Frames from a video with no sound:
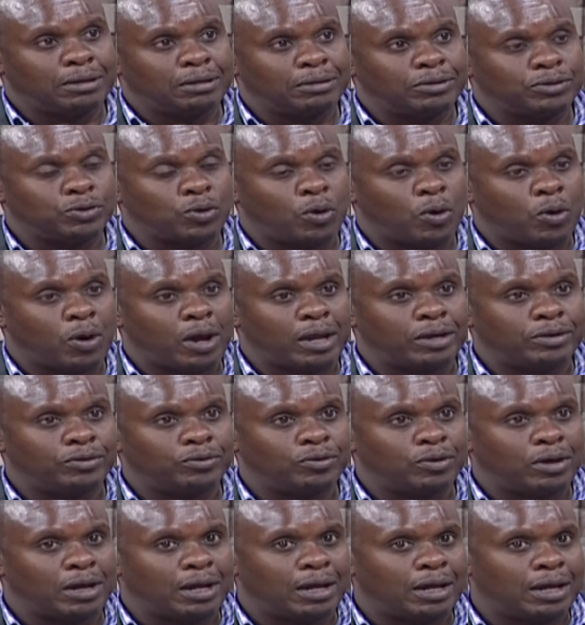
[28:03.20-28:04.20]
door
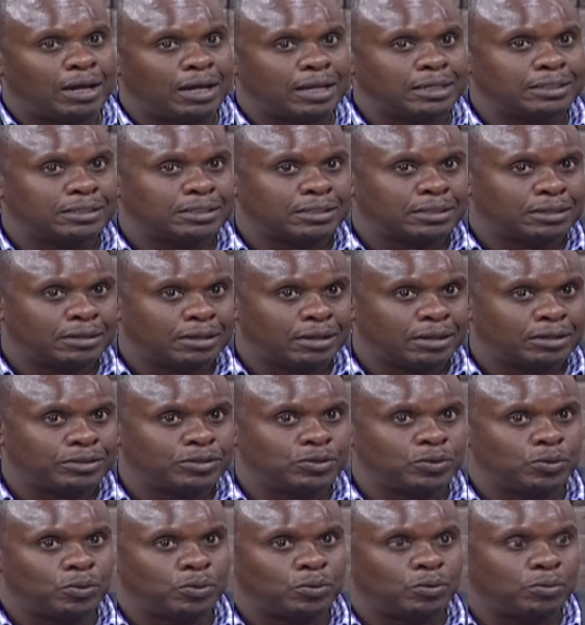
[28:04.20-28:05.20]
and, I asked,
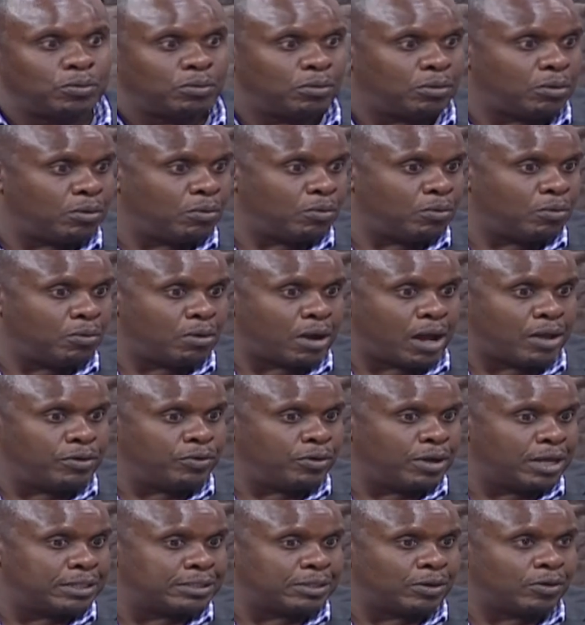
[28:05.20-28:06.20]
so
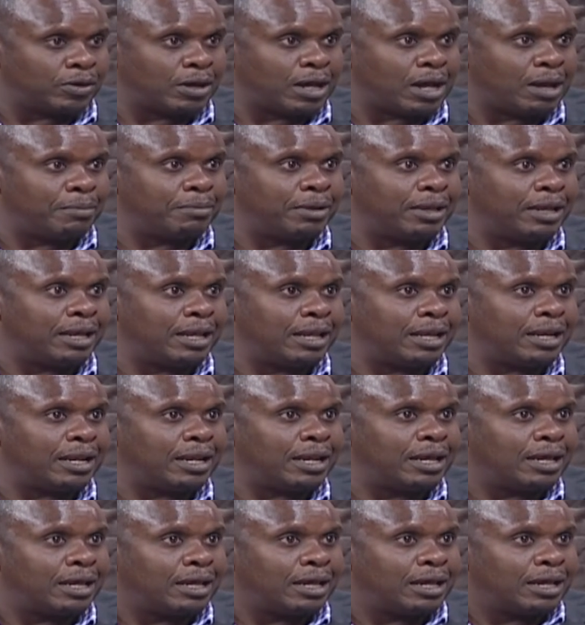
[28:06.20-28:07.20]
you guys are not coming in?
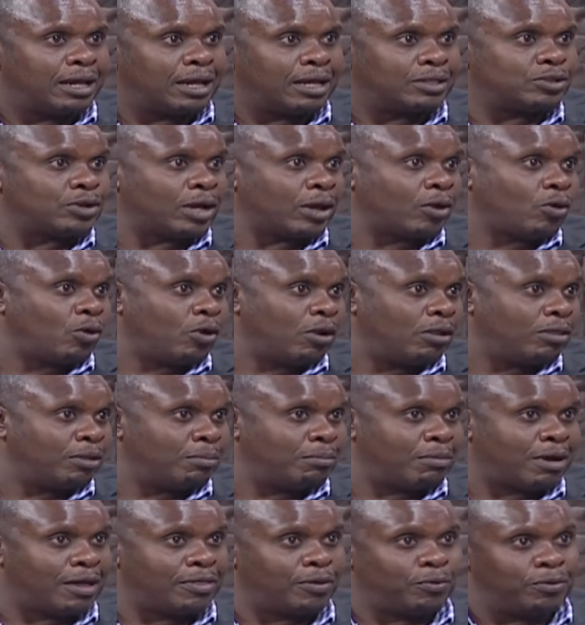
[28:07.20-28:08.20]
So I called the
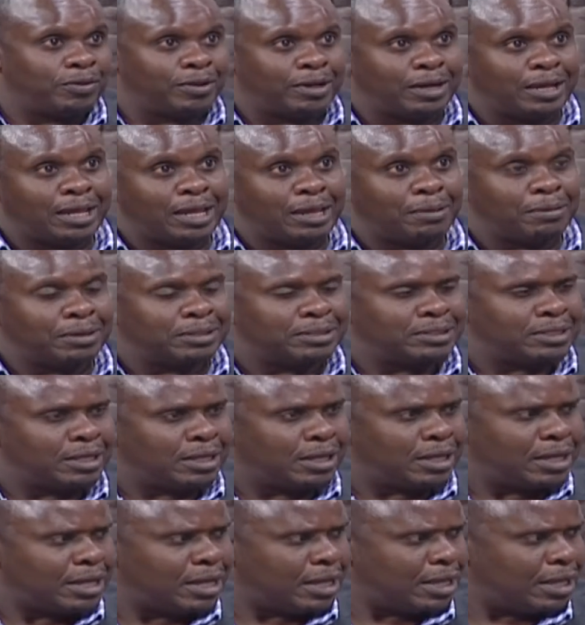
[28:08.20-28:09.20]
mother with a name and
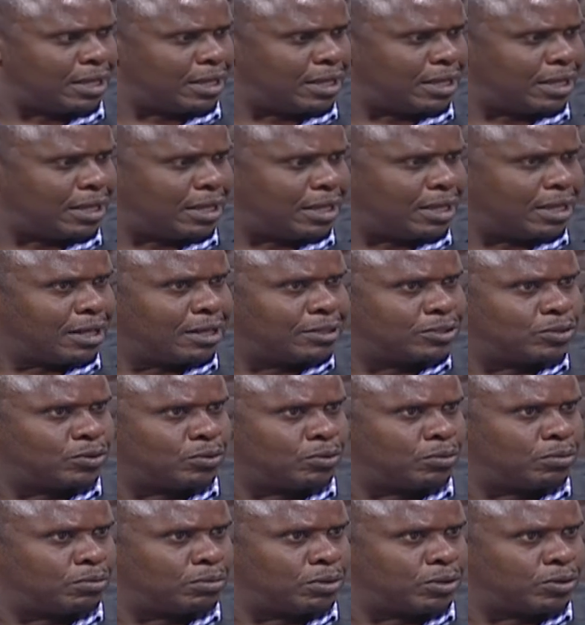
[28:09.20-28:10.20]
say, hey.
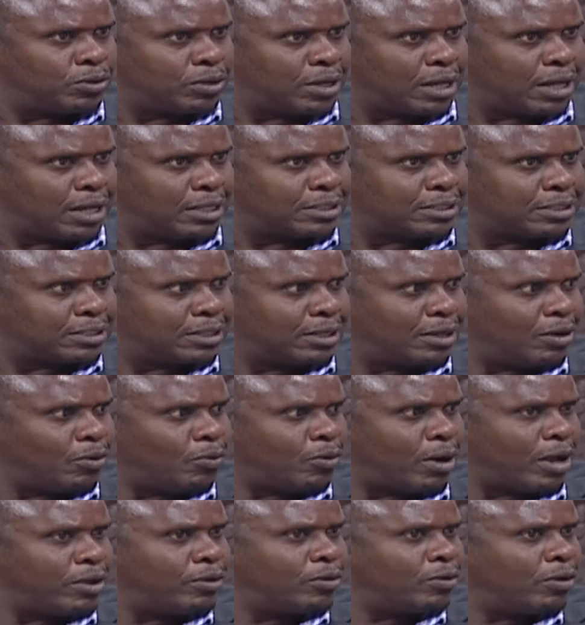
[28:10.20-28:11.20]
So the daughter asked,
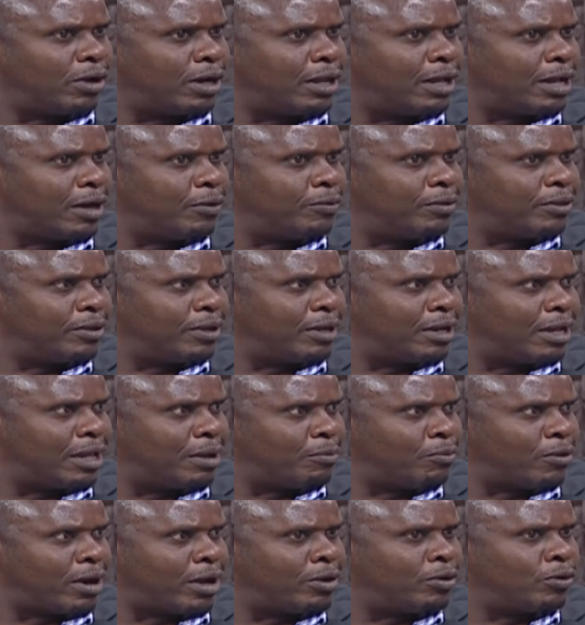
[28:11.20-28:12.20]
why are you calling her with the
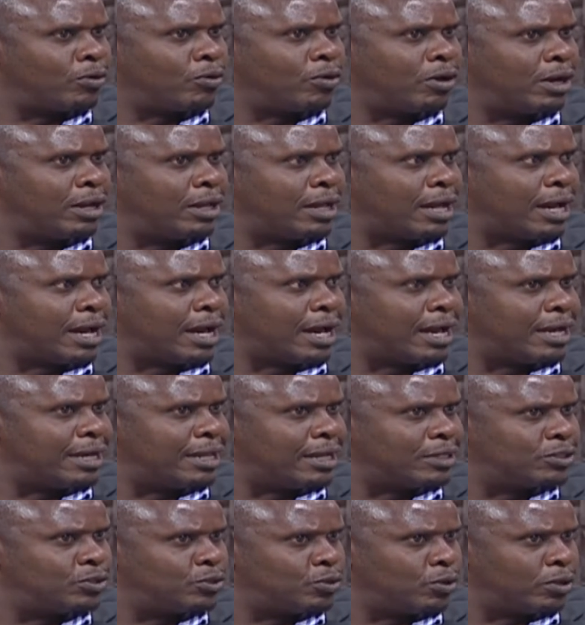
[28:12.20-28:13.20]
name? Why are you not calling her
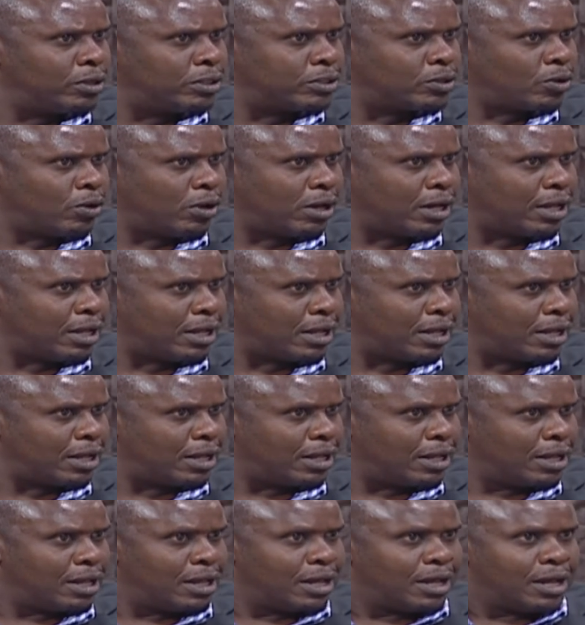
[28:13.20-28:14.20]
honey as you always call her?
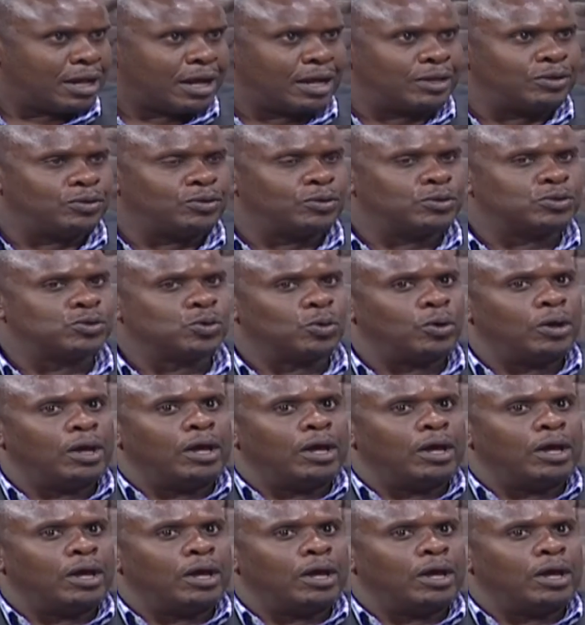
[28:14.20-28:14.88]
And, so